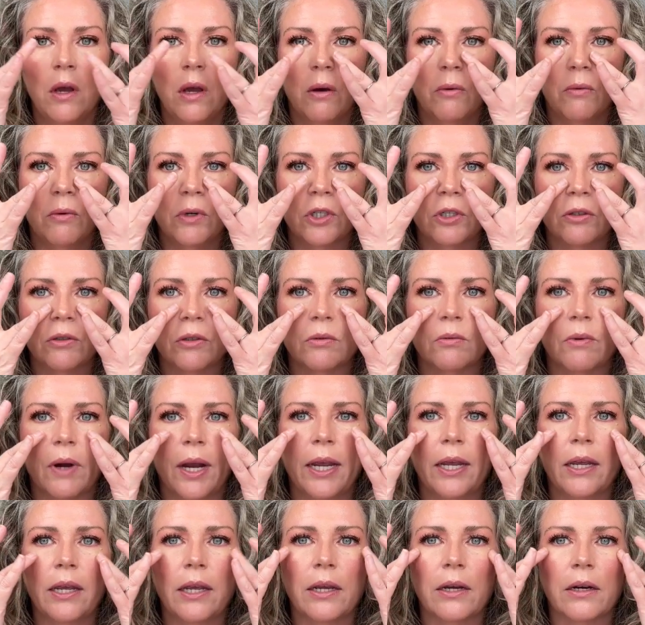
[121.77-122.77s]
which is
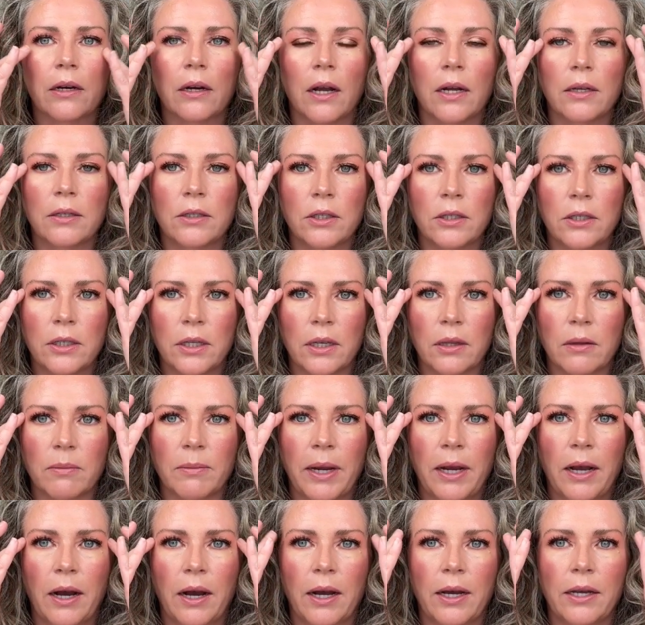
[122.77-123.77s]
right here underneath
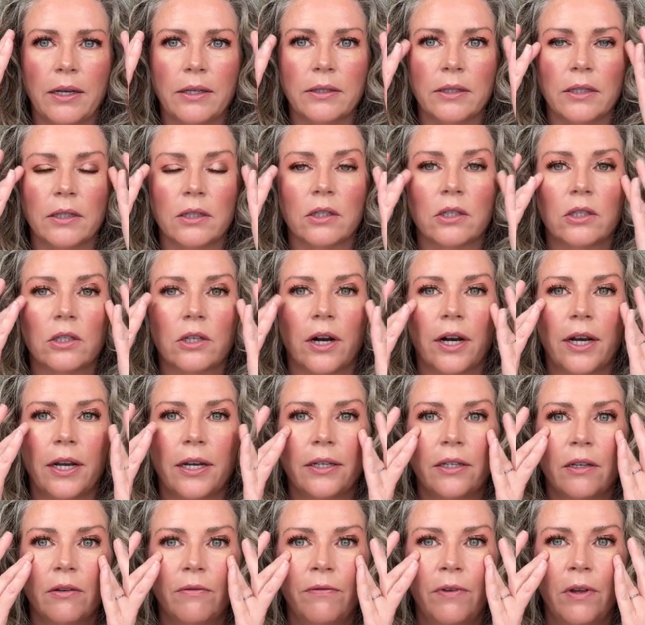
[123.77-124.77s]
my eyes. It's starting
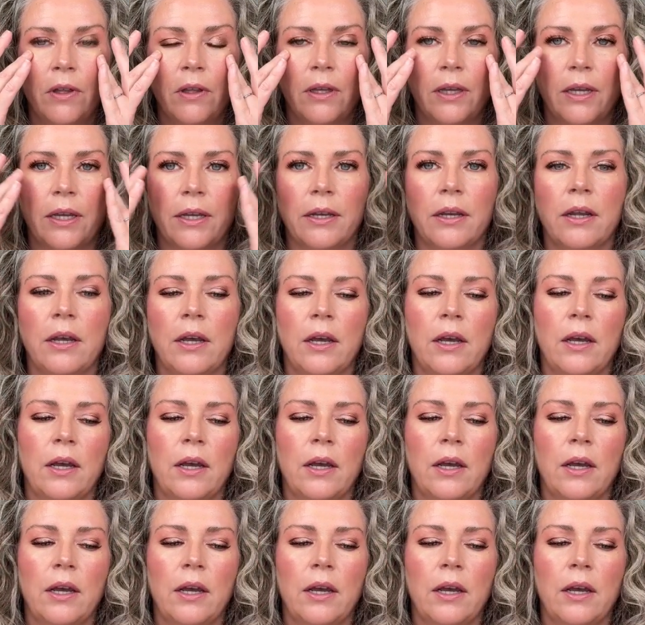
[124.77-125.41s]
to fill in.